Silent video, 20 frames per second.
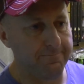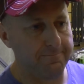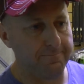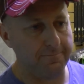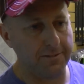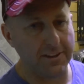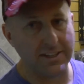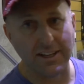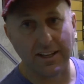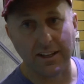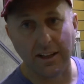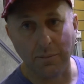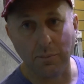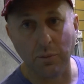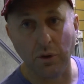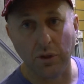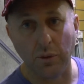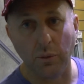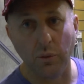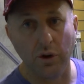physically
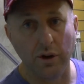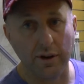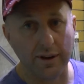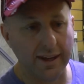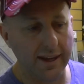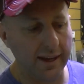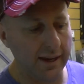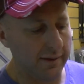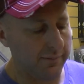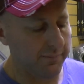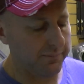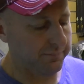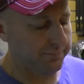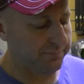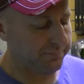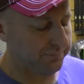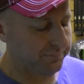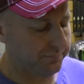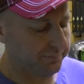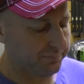put the work in.
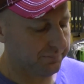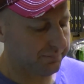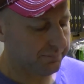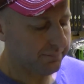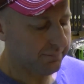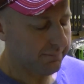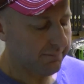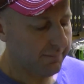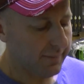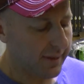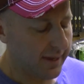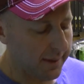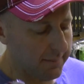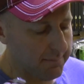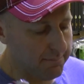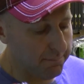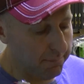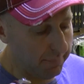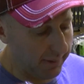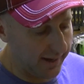
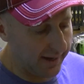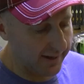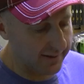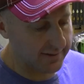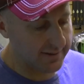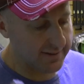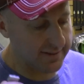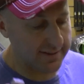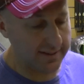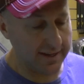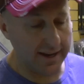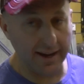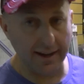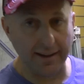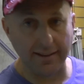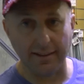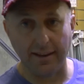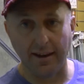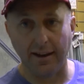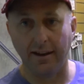But
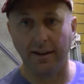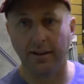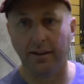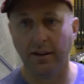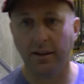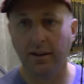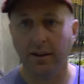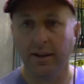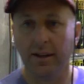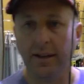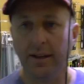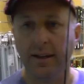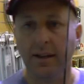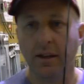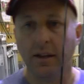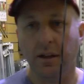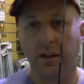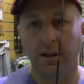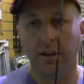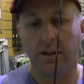saying that,
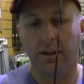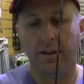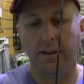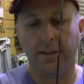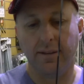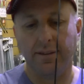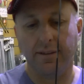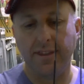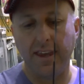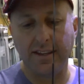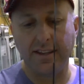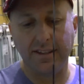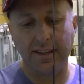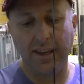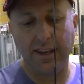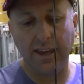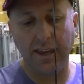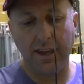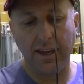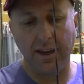this
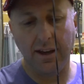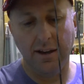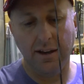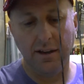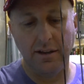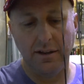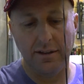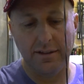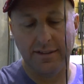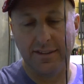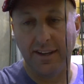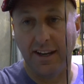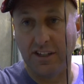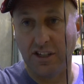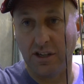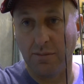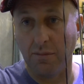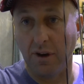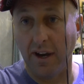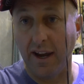here,
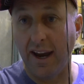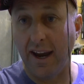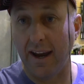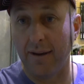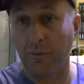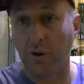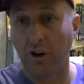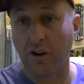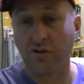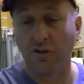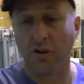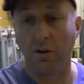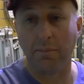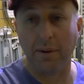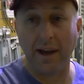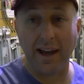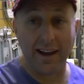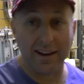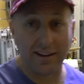touching my hand when I draw it back,